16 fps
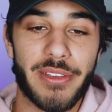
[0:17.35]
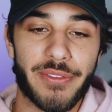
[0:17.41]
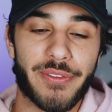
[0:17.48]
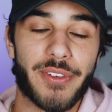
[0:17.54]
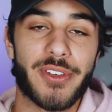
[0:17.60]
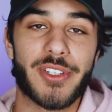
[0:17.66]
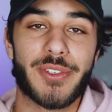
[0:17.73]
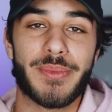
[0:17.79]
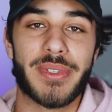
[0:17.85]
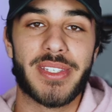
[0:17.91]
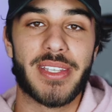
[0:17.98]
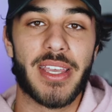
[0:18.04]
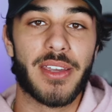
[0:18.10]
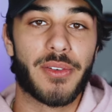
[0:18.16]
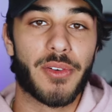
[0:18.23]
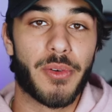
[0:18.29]
it, the first
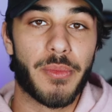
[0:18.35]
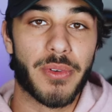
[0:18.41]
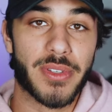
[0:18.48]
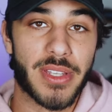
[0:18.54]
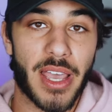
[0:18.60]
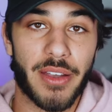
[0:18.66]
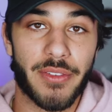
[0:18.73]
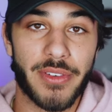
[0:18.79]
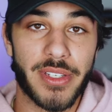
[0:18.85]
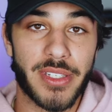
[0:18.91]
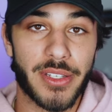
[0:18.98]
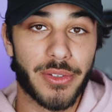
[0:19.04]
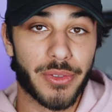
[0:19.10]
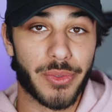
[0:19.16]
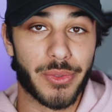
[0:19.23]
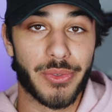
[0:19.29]
mistake almost every
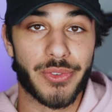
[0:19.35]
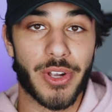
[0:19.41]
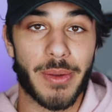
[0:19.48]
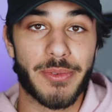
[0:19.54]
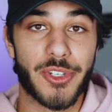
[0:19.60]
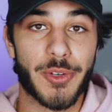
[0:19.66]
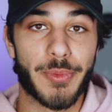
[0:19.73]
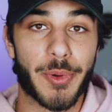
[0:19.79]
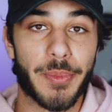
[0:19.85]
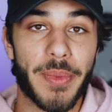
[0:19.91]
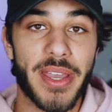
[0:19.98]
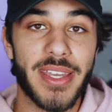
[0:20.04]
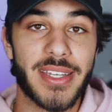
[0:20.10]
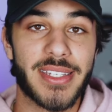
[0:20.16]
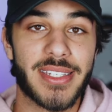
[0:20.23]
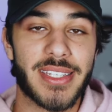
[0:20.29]
single new dropshipper
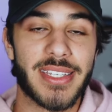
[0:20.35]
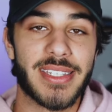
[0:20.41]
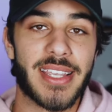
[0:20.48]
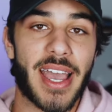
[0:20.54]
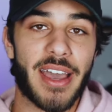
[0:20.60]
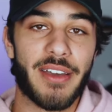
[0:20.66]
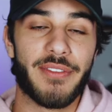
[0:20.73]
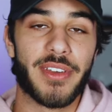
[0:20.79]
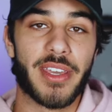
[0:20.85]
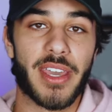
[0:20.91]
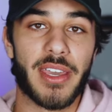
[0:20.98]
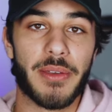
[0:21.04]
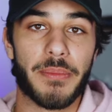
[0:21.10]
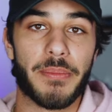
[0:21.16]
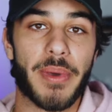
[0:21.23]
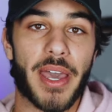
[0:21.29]
makes is having
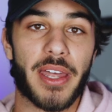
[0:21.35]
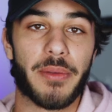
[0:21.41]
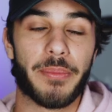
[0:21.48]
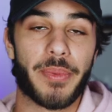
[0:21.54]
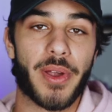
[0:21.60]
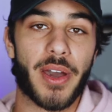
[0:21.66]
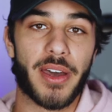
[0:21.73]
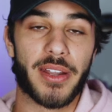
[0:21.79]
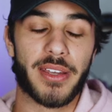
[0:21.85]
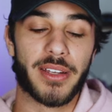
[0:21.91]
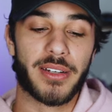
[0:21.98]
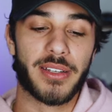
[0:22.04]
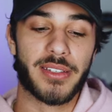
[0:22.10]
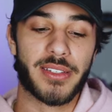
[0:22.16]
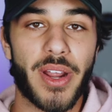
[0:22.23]
a bad product.